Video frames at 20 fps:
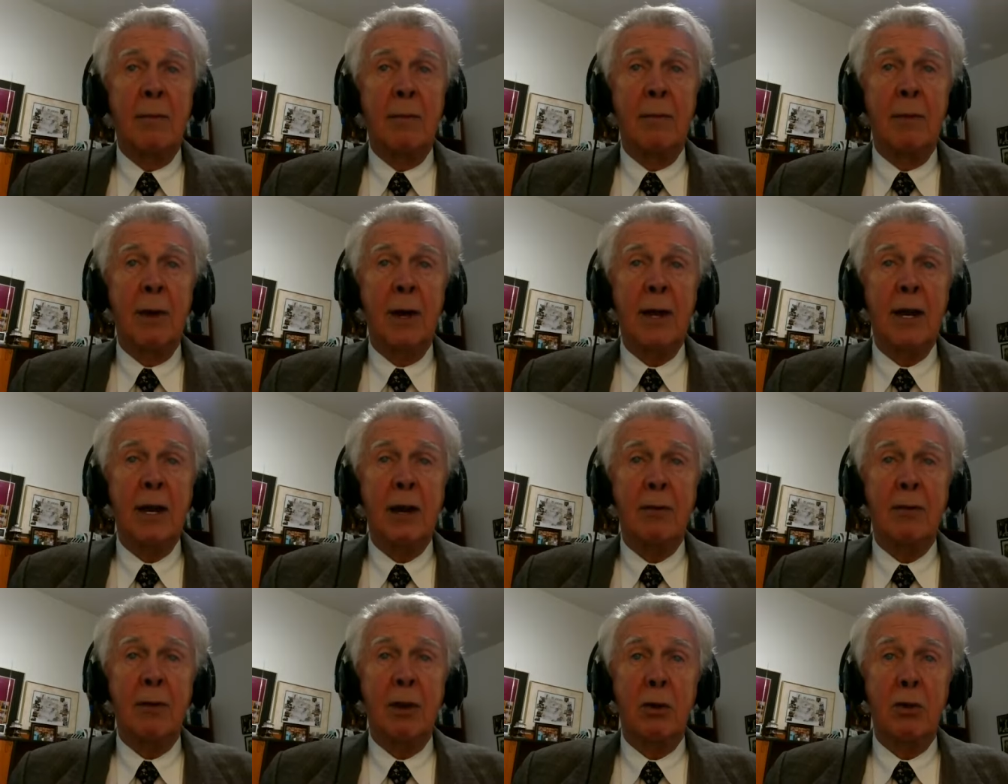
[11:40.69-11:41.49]
many
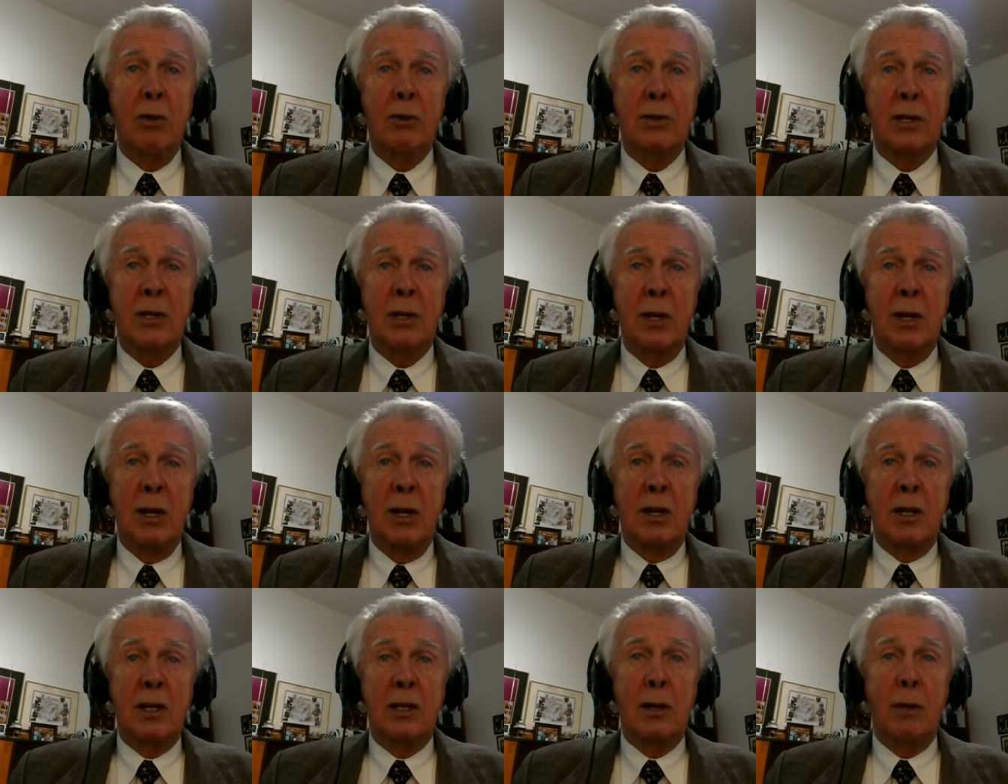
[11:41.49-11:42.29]
of those
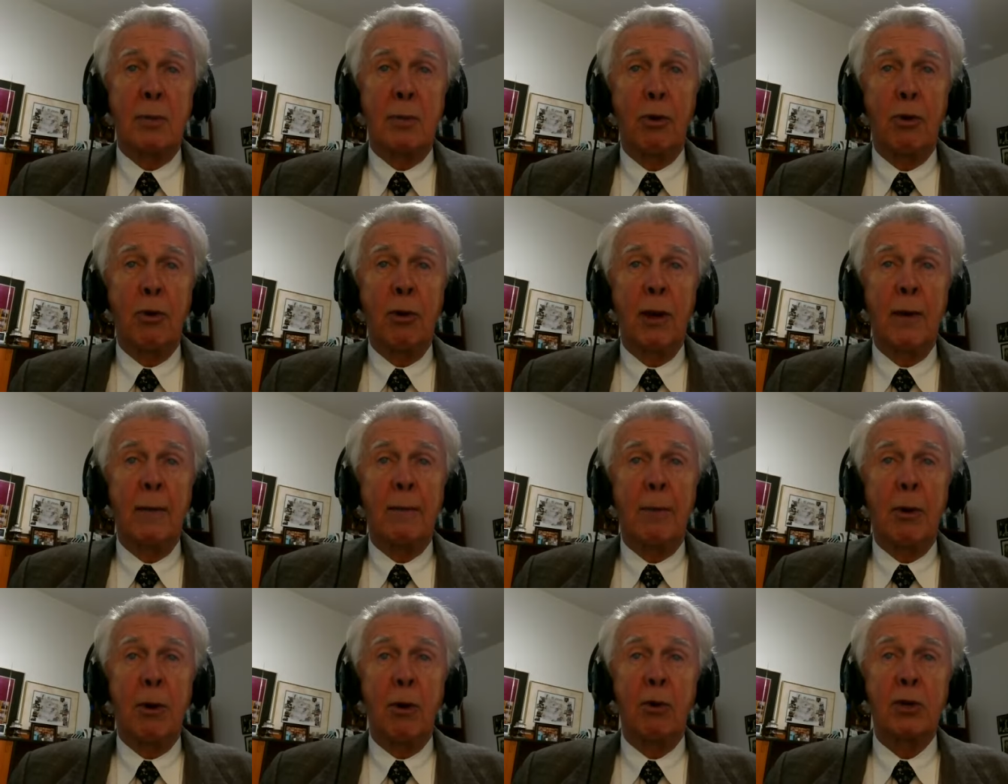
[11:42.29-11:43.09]
supporting
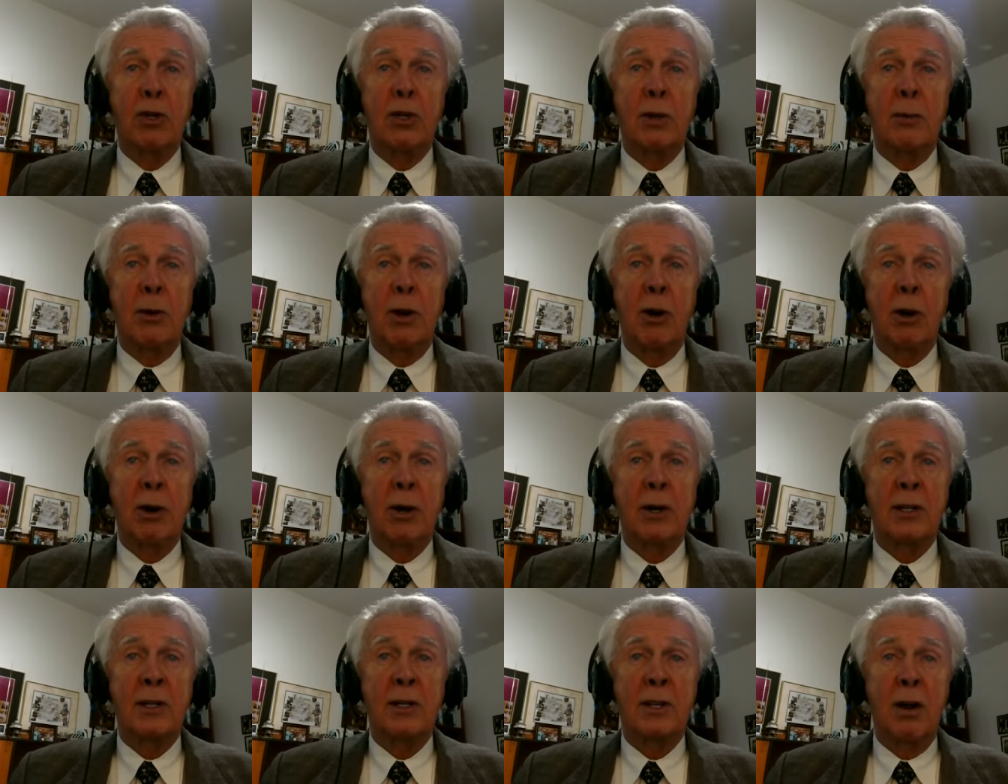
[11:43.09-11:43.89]
Polish
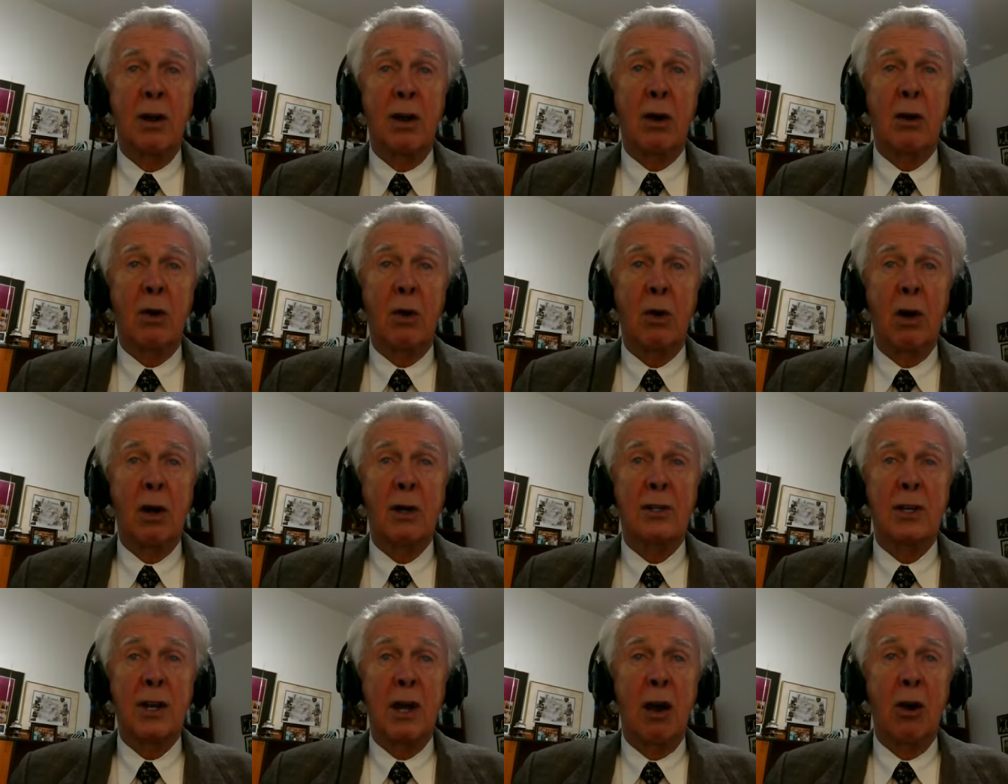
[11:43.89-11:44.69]
Americans
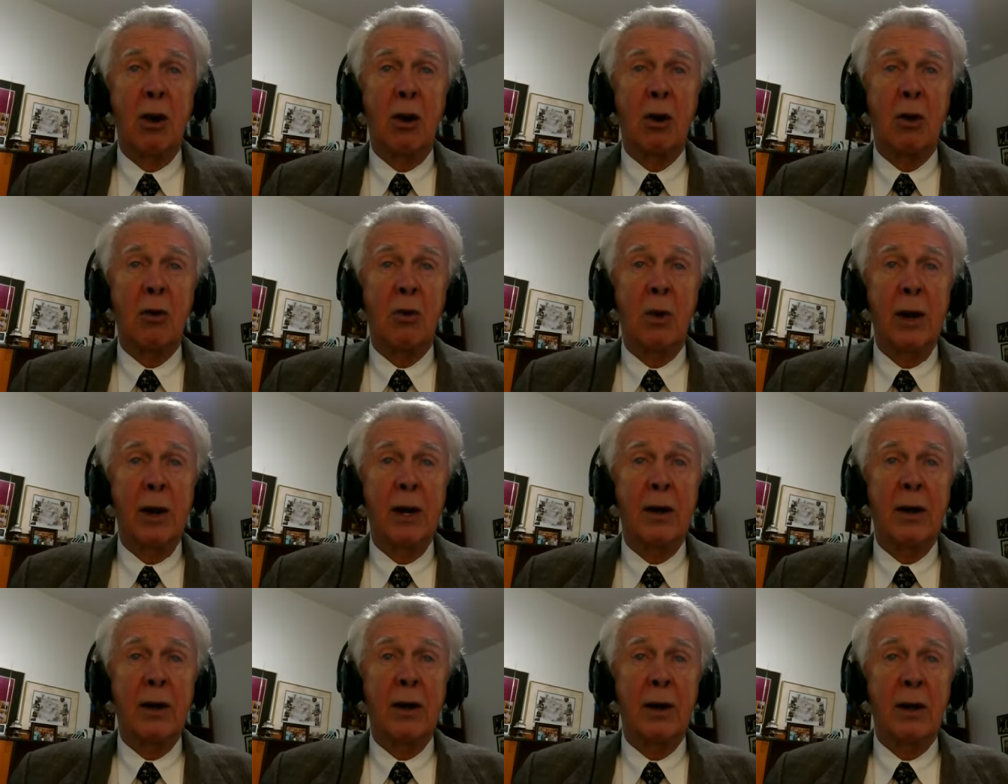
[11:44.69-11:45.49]
across our
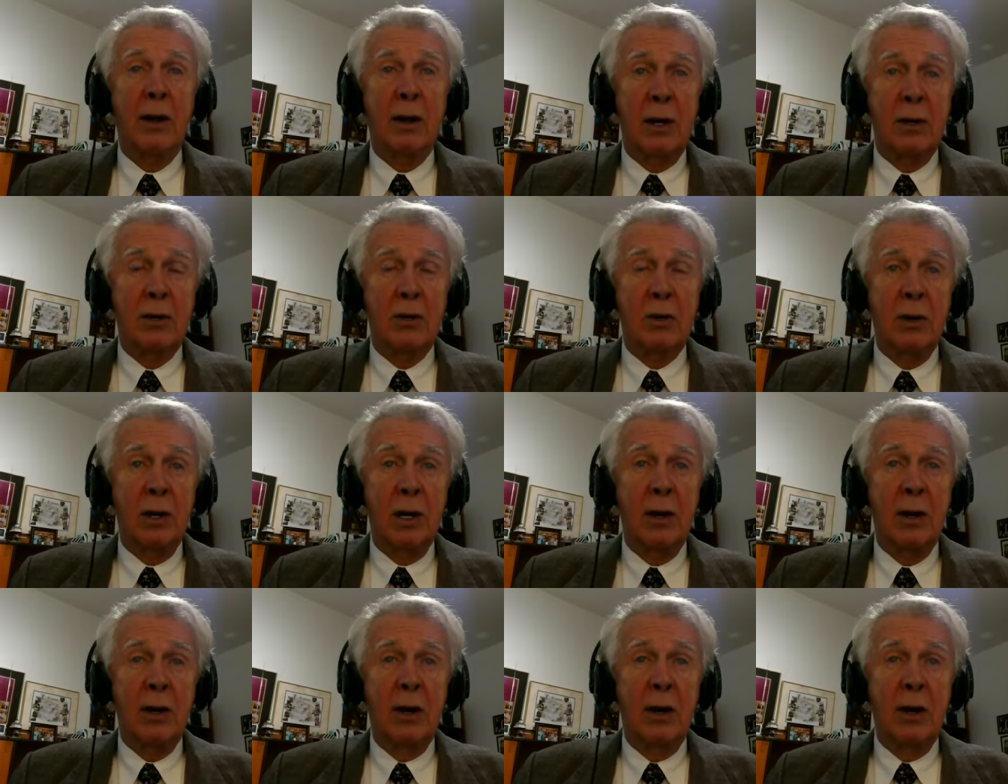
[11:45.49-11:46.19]
great country.